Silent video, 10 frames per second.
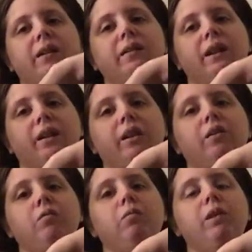
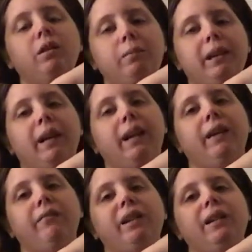Darian will be
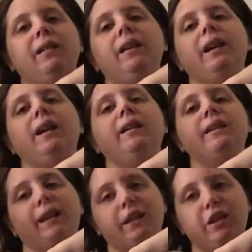having a
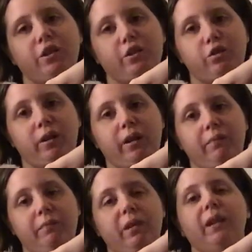second surgery.
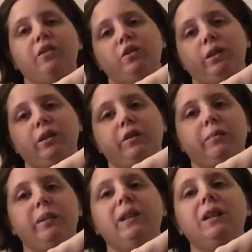Actually, this
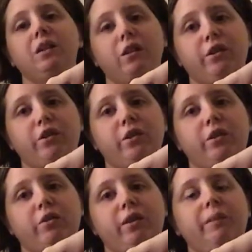will be the third
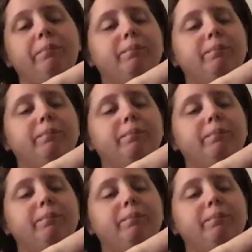surgery.